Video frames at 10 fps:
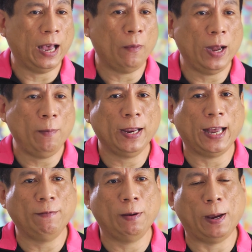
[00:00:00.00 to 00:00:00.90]
already been
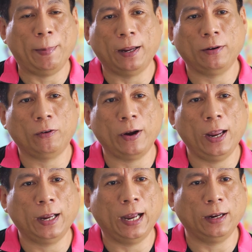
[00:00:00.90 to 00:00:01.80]
covered by my
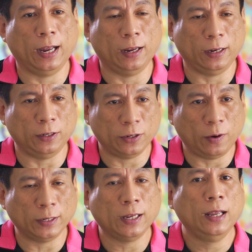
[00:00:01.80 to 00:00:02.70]
credit card
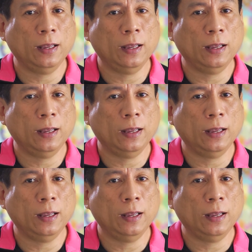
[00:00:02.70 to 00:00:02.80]
insurance.